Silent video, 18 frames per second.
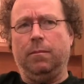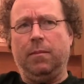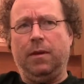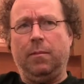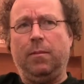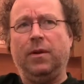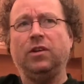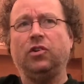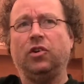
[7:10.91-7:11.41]

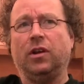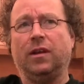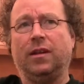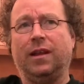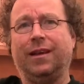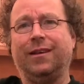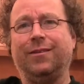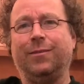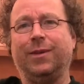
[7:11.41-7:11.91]
in Michigan
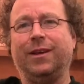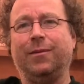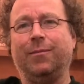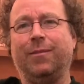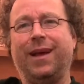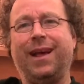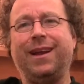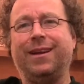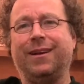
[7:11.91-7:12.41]
they could be
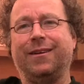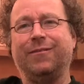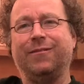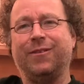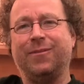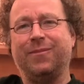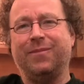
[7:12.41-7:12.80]
competitive,